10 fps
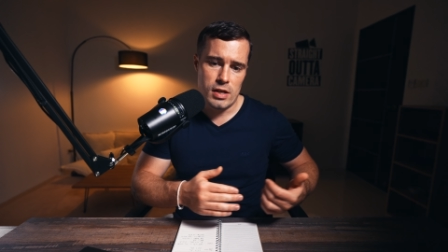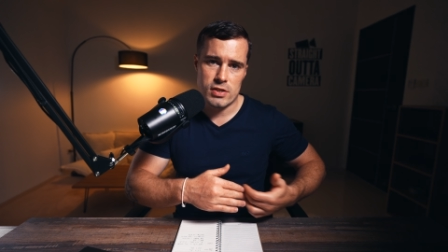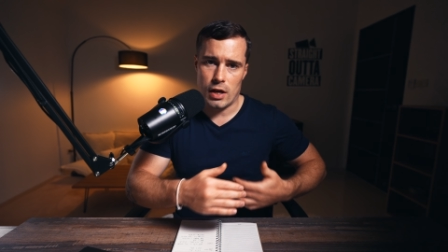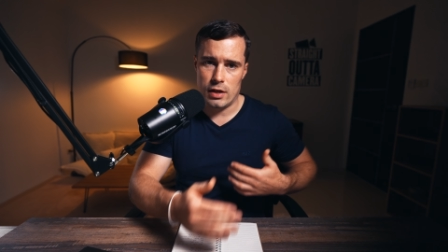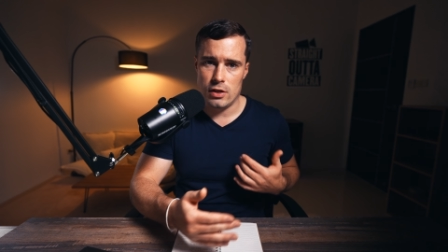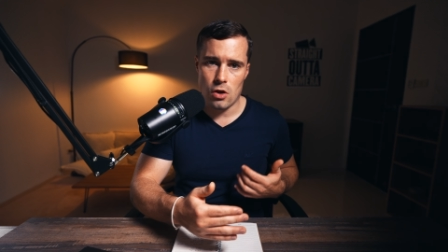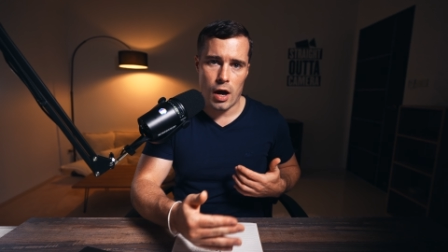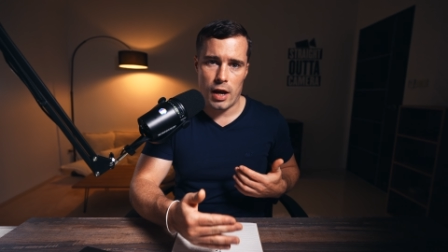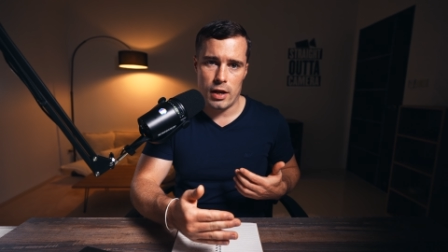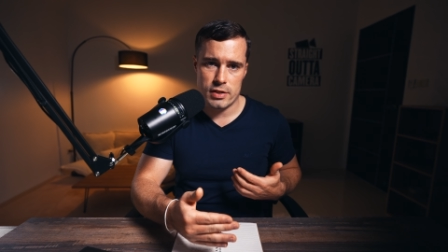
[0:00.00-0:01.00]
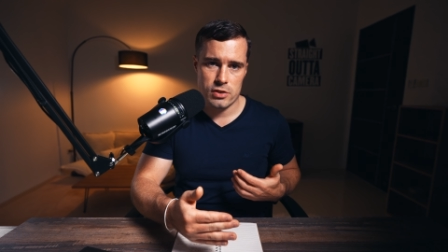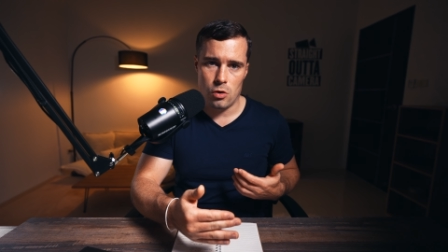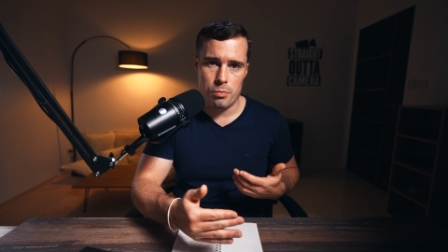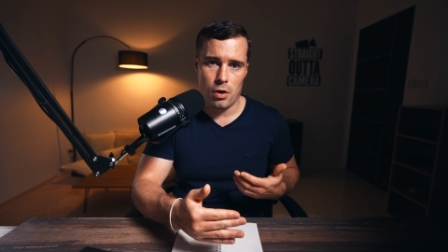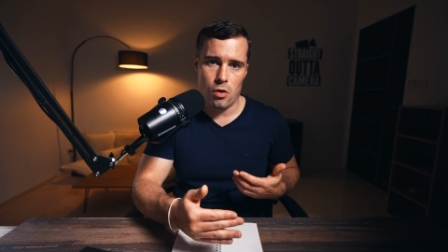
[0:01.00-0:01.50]
suddenly your highlights go
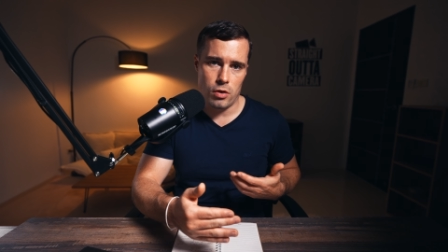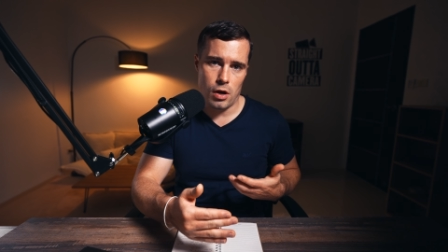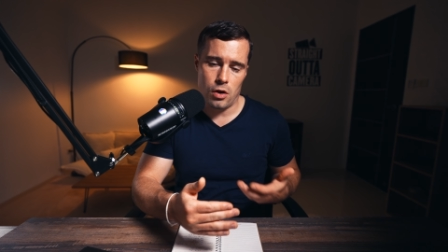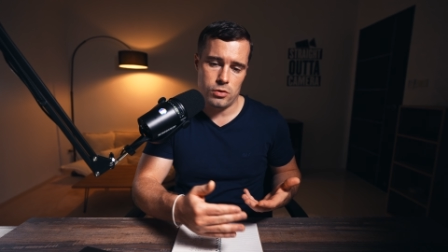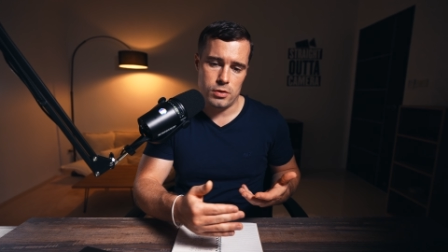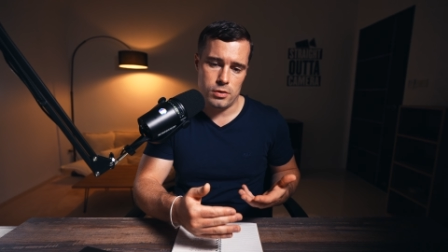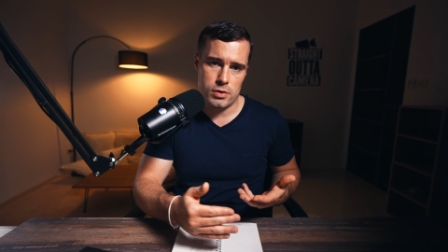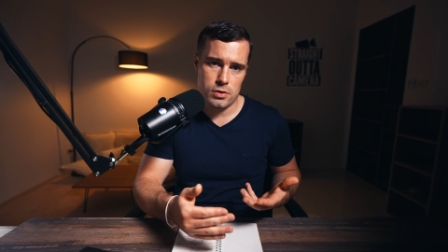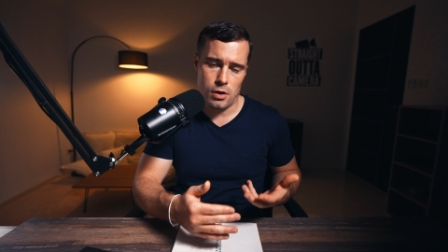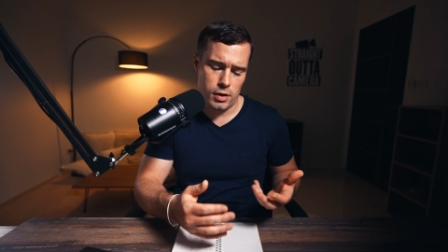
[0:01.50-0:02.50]
blown out and so on.